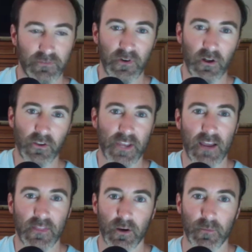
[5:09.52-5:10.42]
really fault
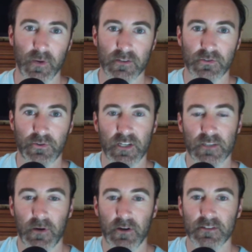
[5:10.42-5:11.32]
dad there because
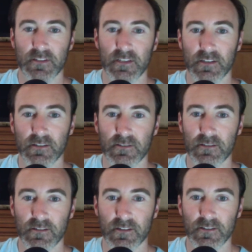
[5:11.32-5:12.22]
transparency
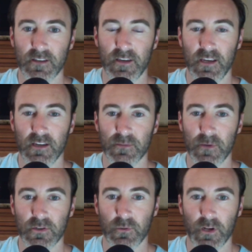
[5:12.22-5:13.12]
is key,
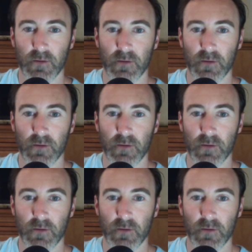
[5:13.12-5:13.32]
especially